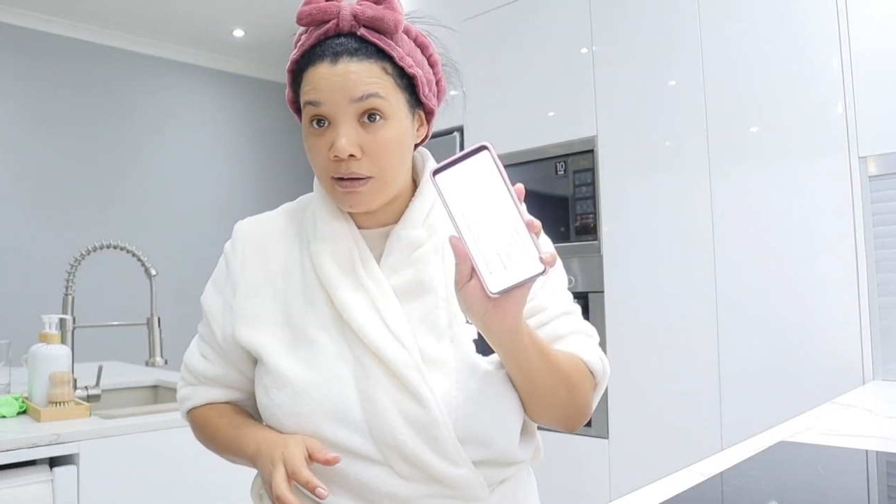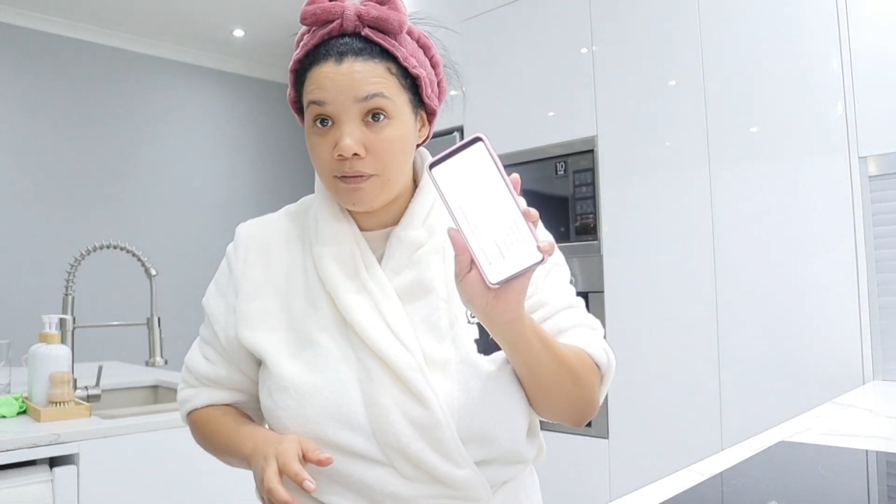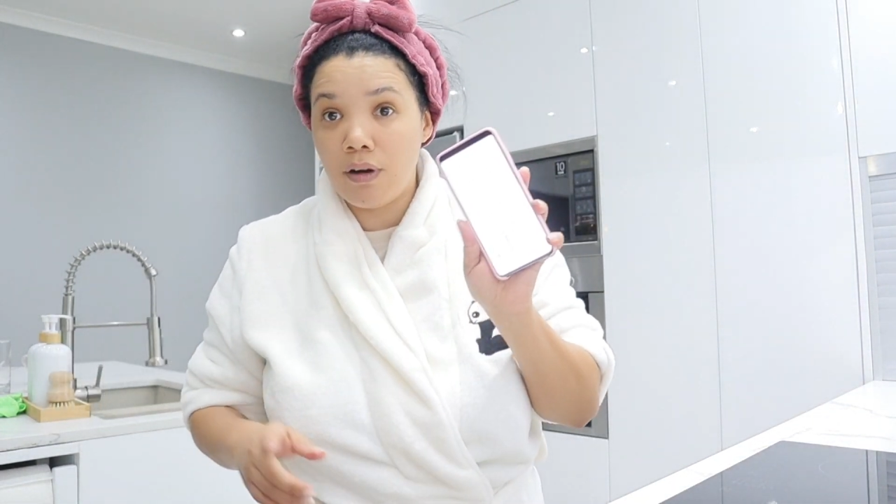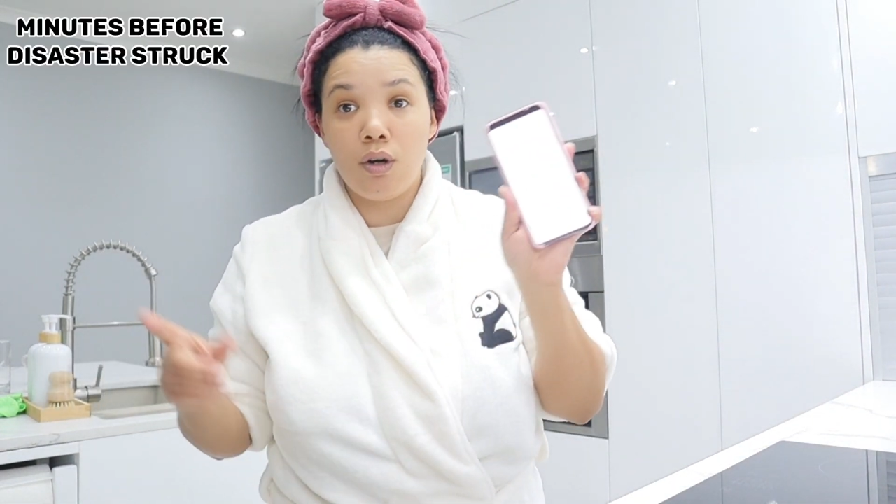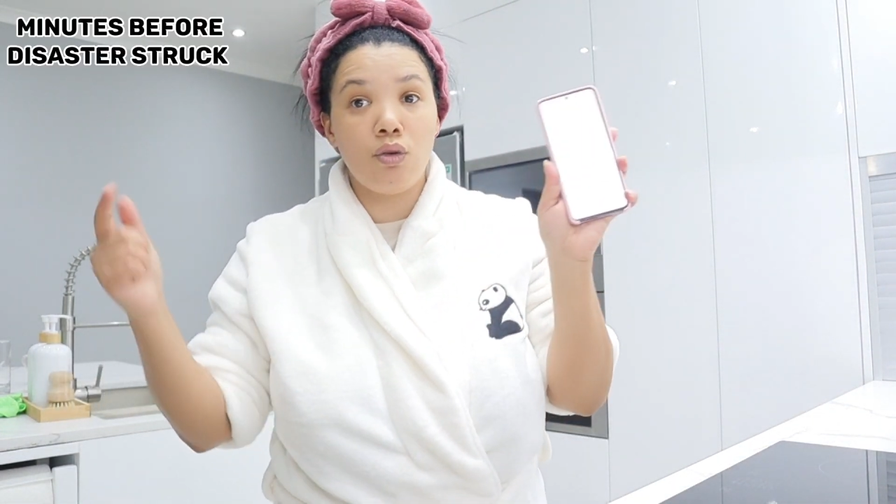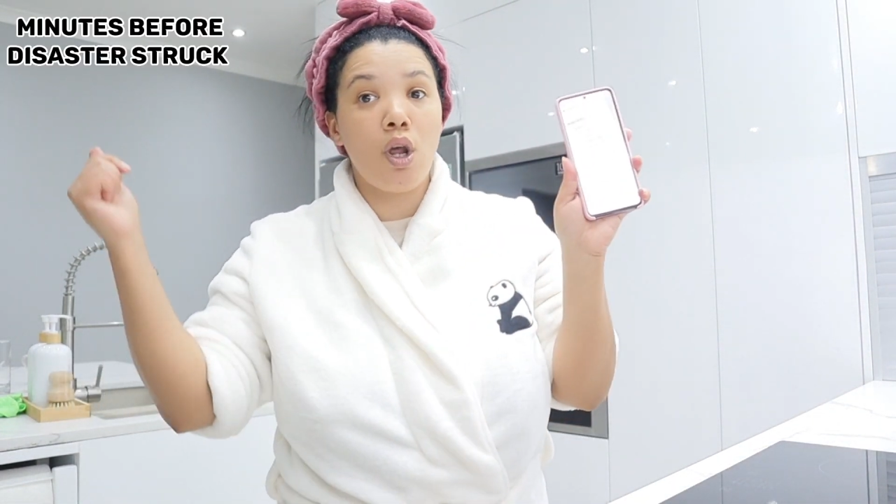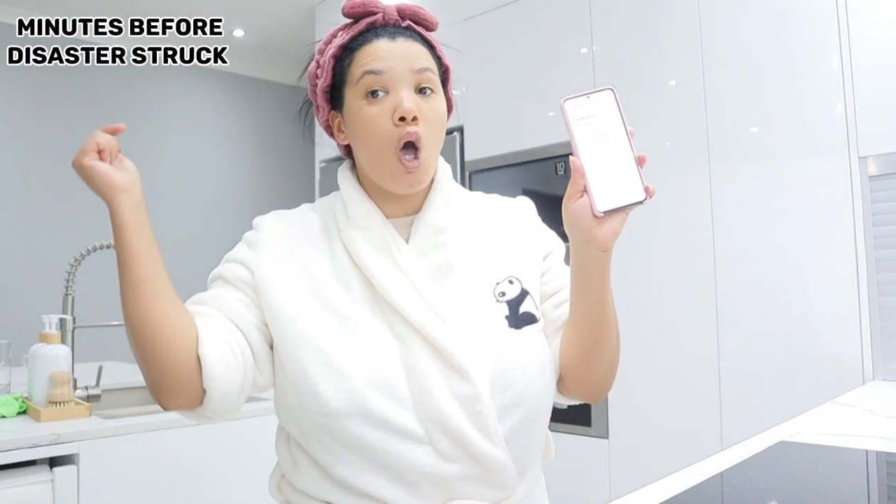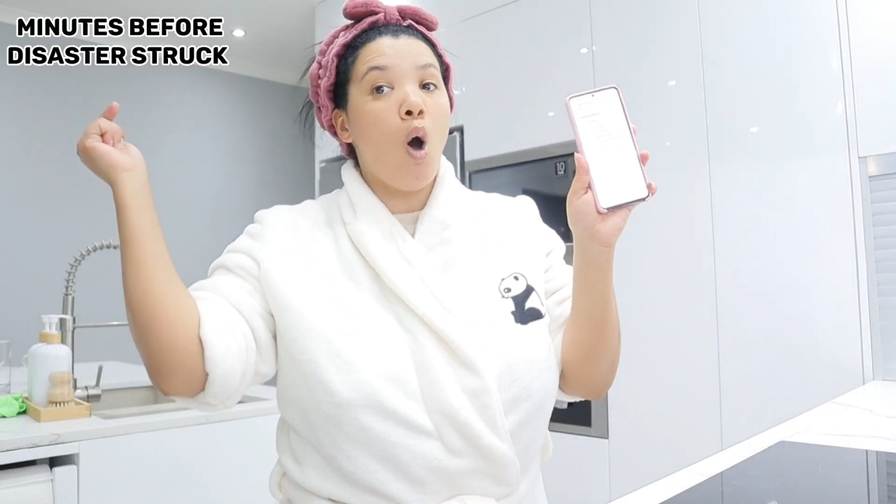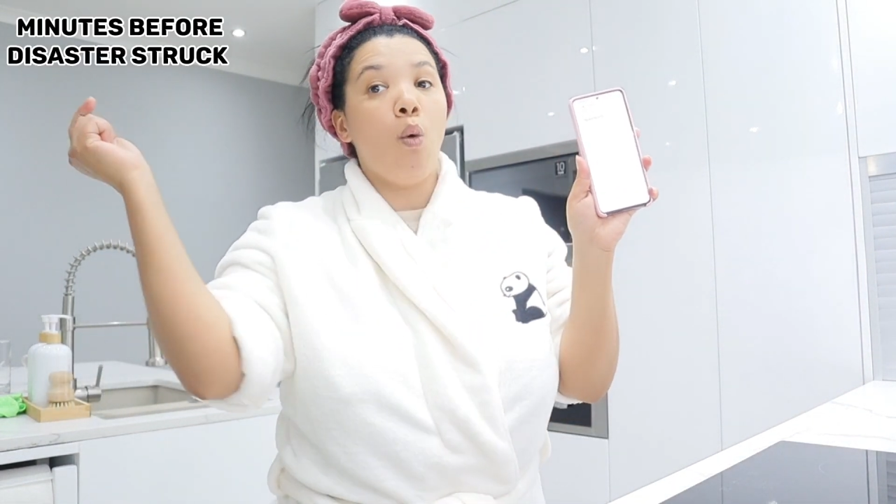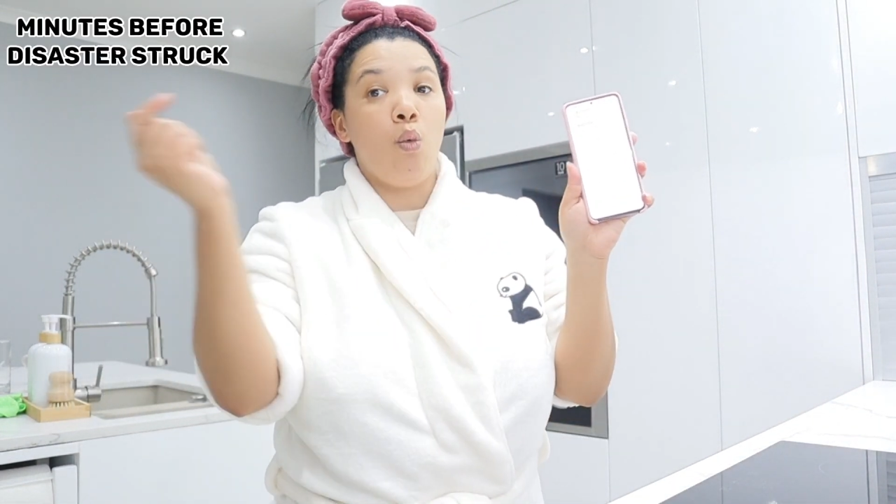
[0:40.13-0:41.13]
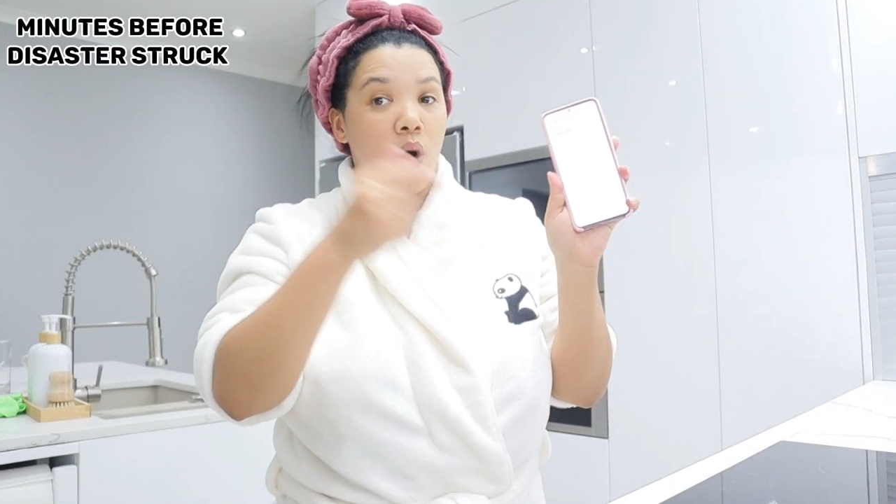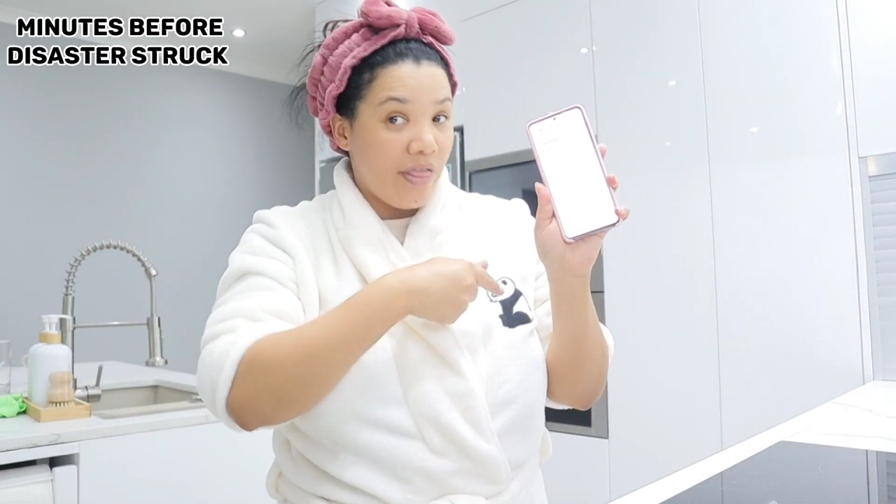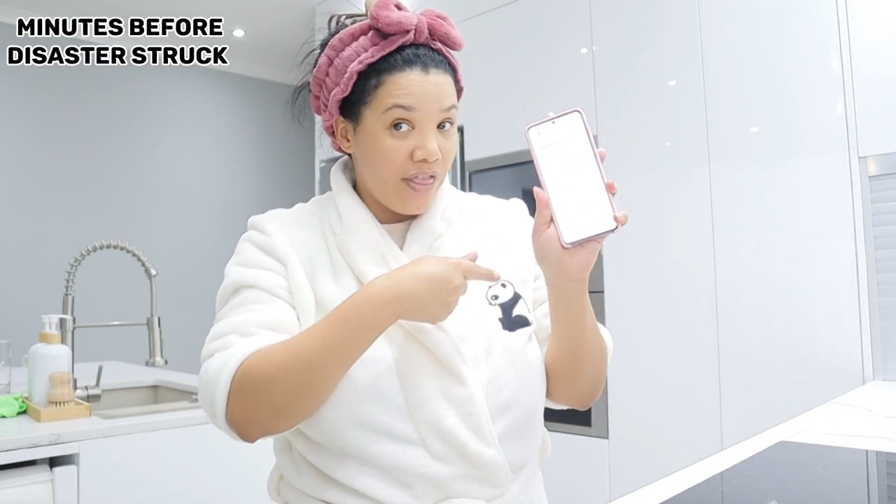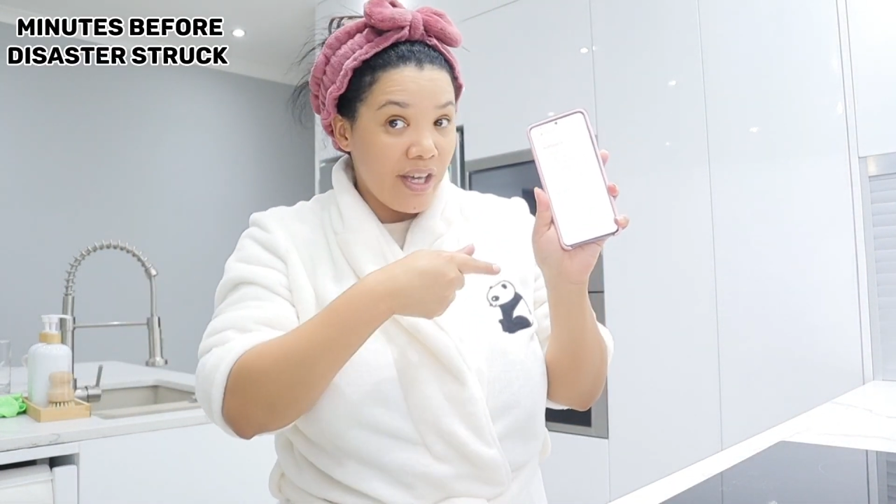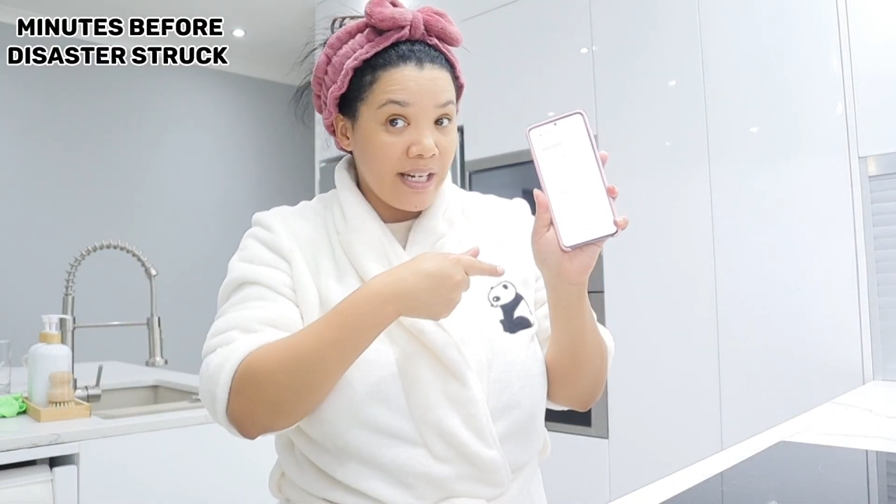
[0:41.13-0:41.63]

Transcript: phone with the